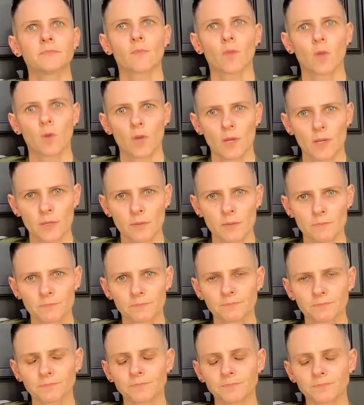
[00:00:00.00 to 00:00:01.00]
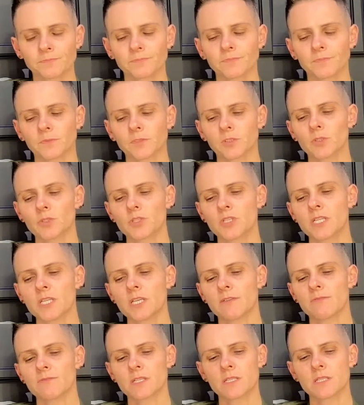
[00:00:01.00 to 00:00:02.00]
Okay. So she
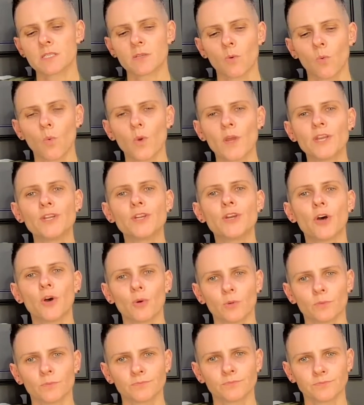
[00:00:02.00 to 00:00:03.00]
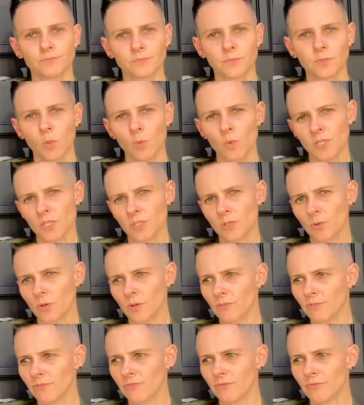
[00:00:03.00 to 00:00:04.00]
gives us a window, a window
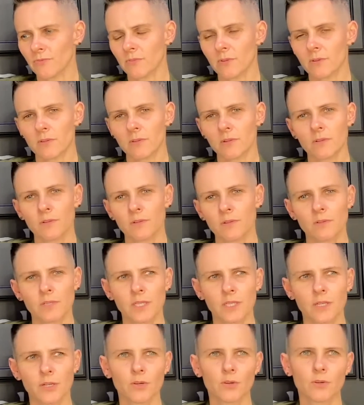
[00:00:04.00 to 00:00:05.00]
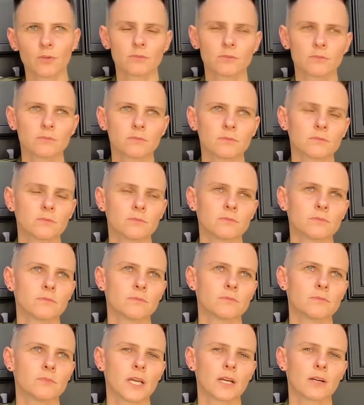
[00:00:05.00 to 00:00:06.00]
of, you know,
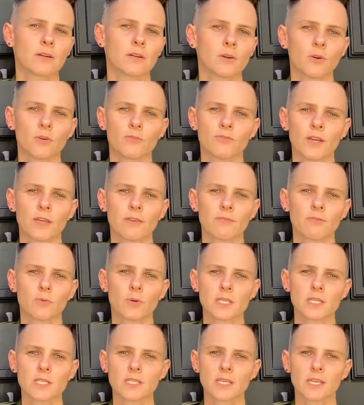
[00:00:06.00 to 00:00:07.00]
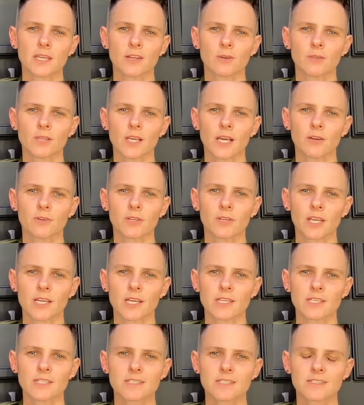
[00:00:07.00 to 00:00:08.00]
I don't know if I even want to say it out loud,
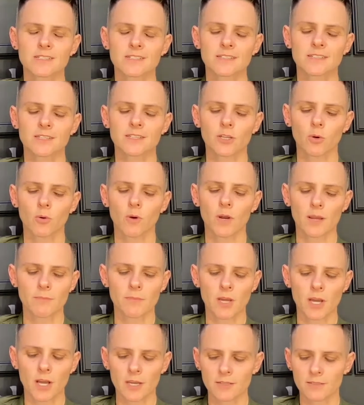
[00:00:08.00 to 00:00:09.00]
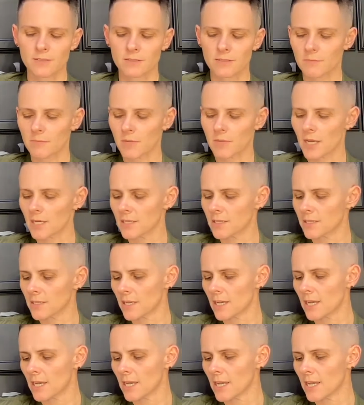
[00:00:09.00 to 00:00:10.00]
guys. You know what? I'm not. I'm not going to,
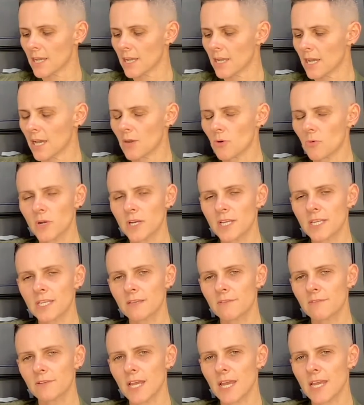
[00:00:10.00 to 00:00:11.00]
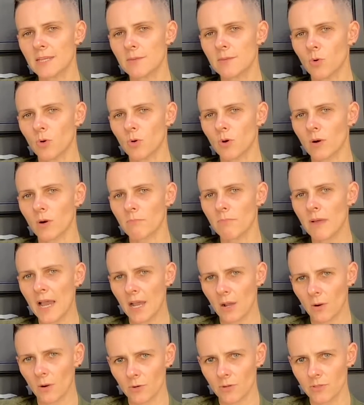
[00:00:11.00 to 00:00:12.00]
I don't want to give it any more
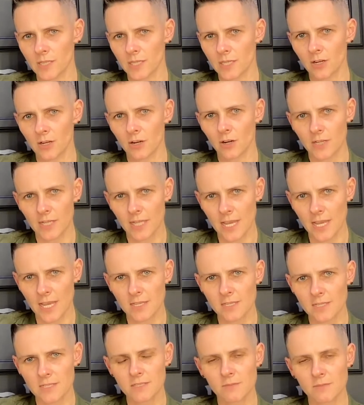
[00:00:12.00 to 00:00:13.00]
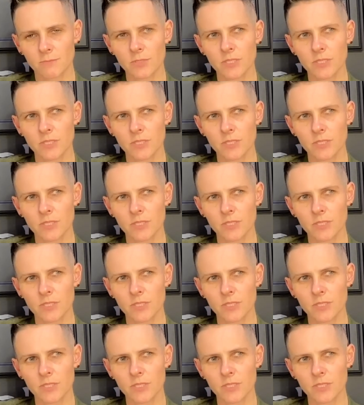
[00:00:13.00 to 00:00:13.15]
power than it already has.